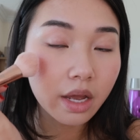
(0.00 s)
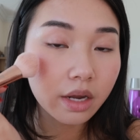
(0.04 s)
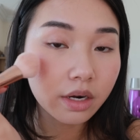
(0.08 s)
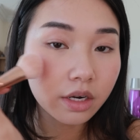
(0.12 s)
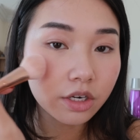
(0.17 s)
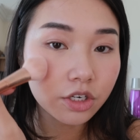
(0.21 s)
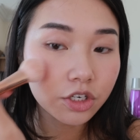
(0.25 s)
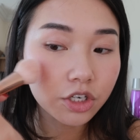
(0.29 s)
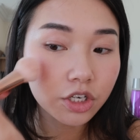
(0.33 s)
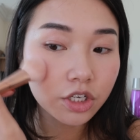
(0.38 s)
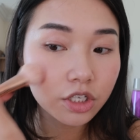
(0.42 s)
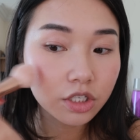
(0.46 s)
And
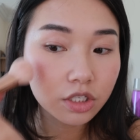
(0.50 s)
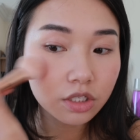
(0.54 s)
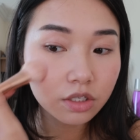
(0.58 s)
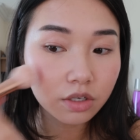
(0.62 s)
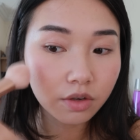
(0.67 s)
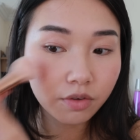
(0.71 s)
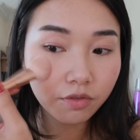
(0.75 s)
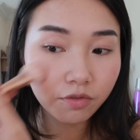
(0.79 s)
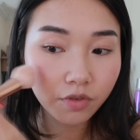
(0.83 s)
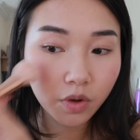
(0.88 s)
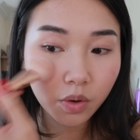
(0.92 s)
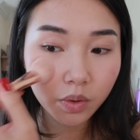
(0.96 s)
I just
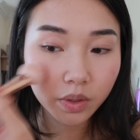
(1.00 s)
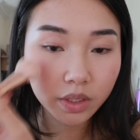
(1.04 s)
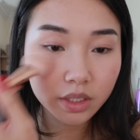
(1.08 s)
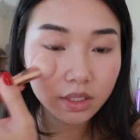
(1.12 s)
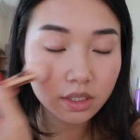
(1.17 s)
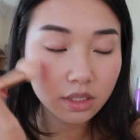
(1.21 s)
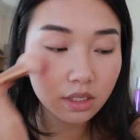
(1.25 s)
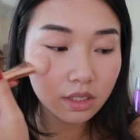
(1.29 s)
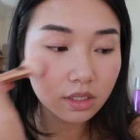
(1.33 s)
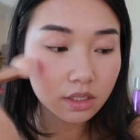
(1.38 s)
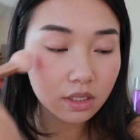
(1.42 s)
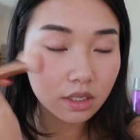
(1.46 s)

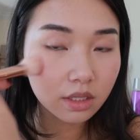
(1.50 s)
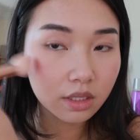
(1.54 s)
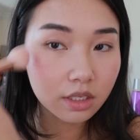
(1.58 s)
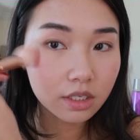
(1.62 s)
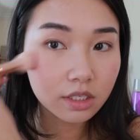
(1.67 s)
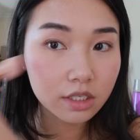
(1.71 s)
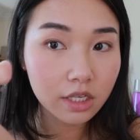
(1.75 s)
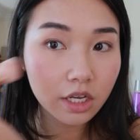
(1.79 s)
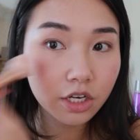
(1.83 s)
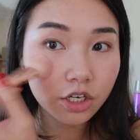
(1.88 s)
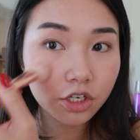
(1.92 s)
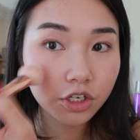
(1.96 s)
focus this in the
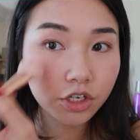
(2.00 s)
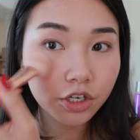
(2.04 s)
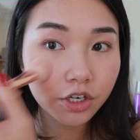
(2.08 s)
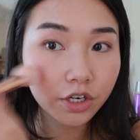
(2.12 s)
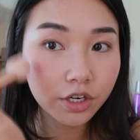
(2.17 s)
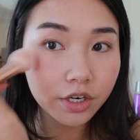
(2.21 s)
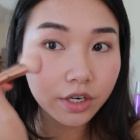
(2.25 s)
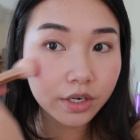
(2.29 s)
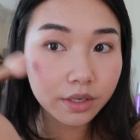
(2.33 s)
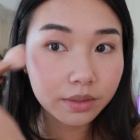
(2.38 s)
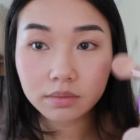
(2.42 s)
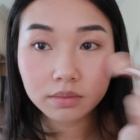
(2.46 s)

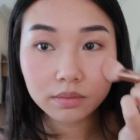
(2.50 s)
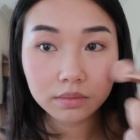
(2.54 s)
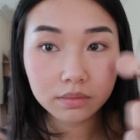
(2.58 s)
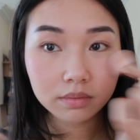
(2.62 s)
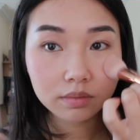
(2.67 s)
center.